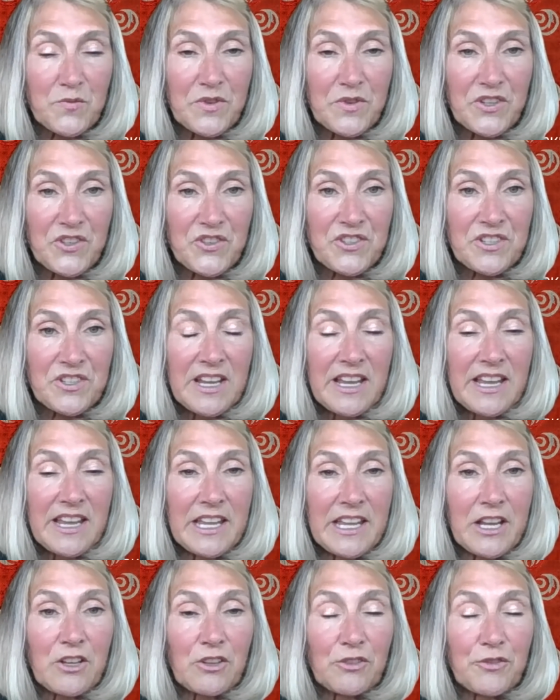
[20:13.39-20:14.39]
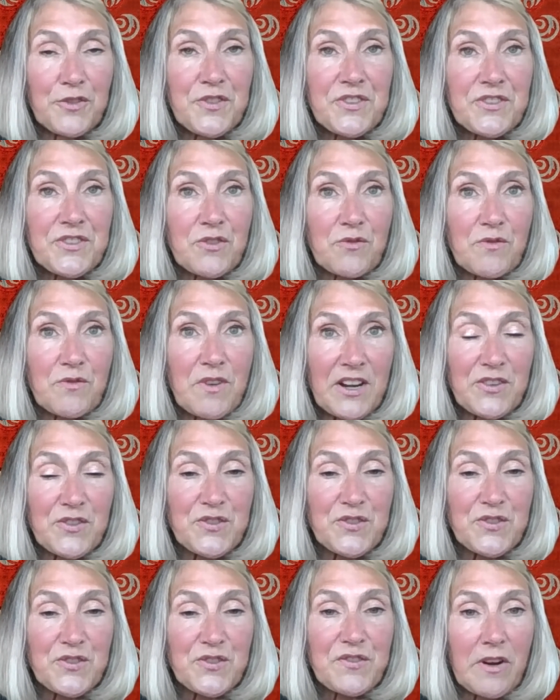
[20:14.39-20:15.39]
which includes
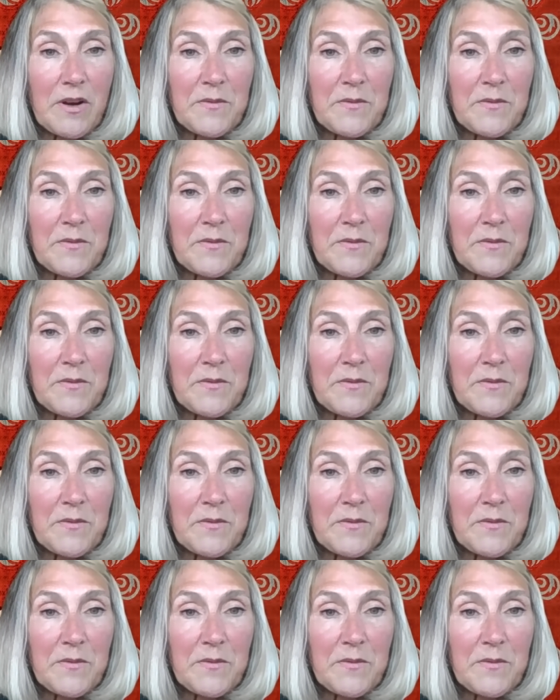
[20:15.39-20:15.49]
directors